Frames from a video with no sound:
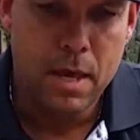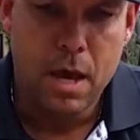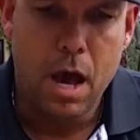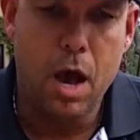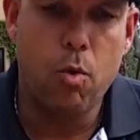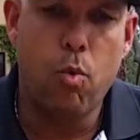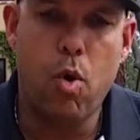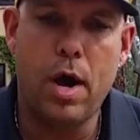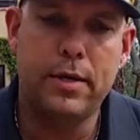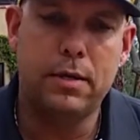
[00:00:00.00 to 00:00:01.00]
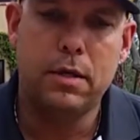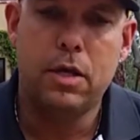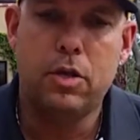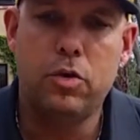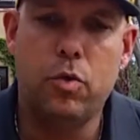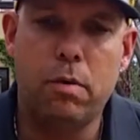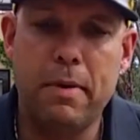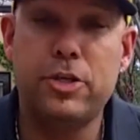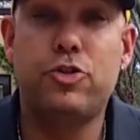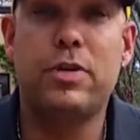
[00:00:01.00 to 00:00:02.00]
One, you want to
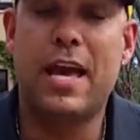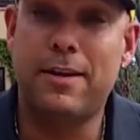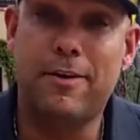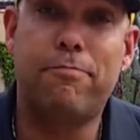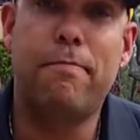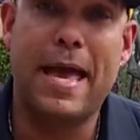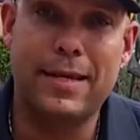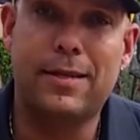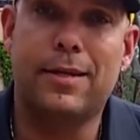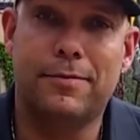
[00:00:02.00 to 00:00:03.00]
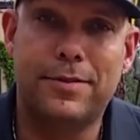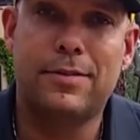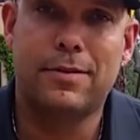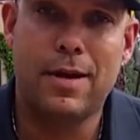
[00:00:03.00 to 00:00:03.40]
make sure you got enough batting gloves.